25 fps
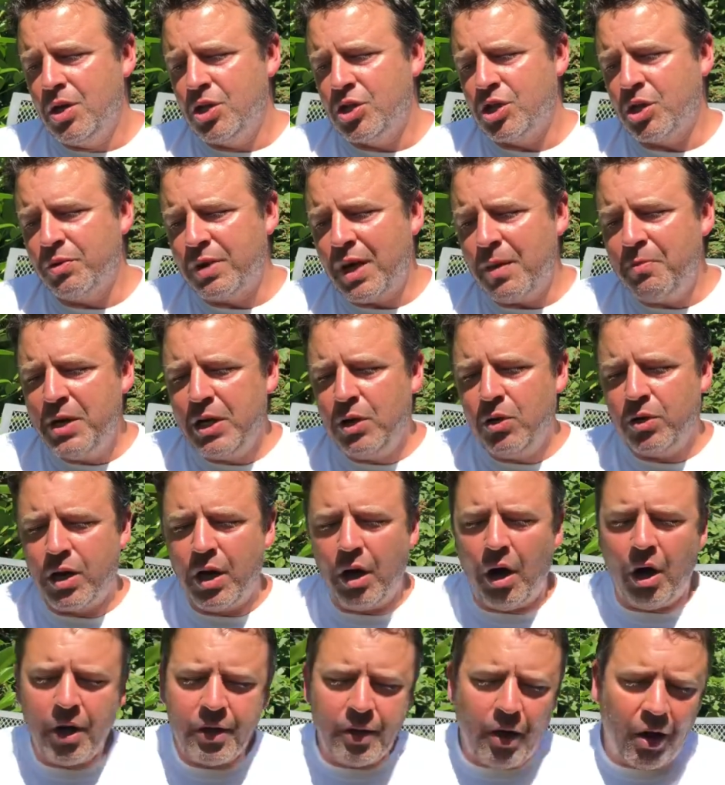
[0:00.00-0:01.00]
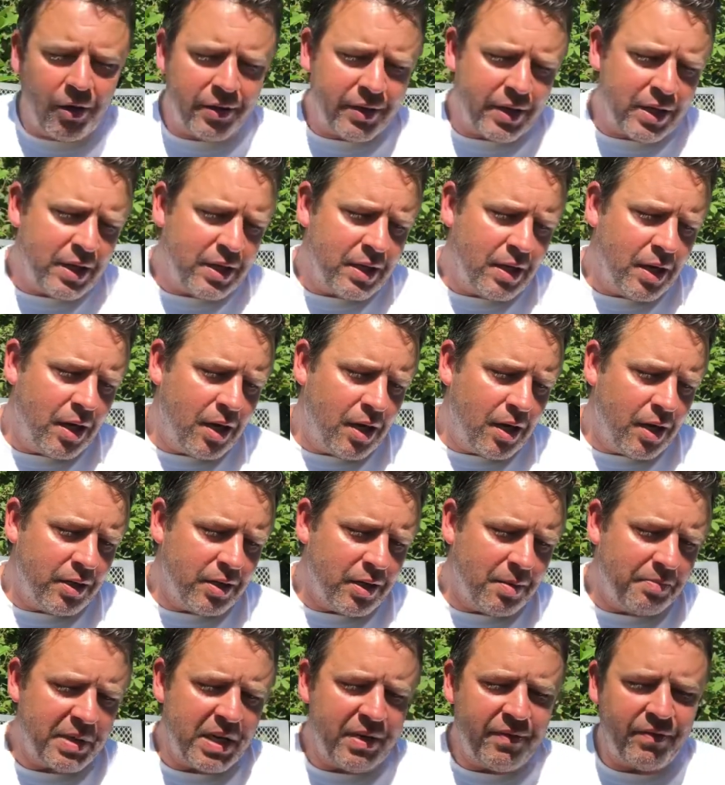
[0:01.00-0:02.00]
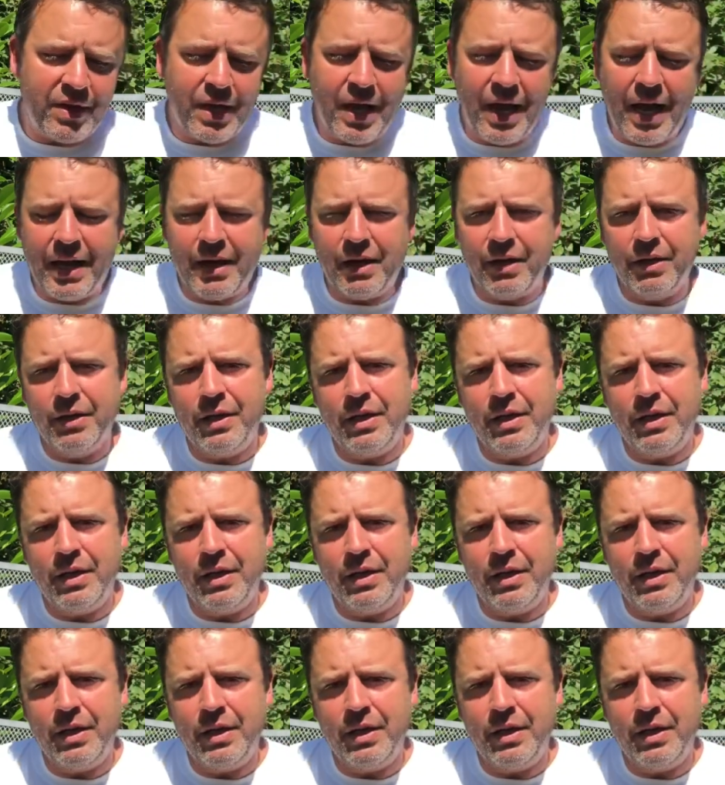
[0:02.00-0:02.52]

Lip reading: So then we look at are the BVA